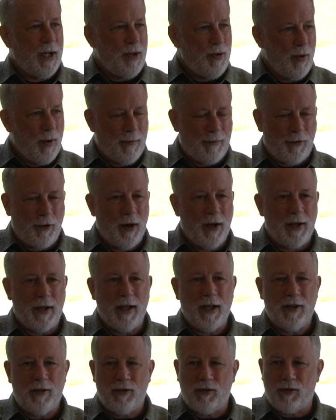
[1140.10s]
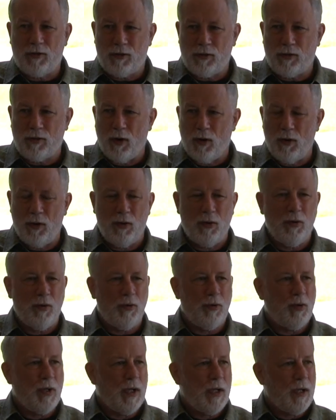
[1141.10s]
I do up front is
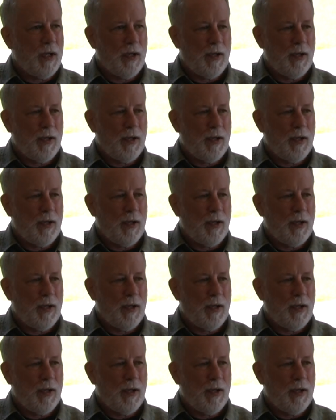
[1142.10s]
so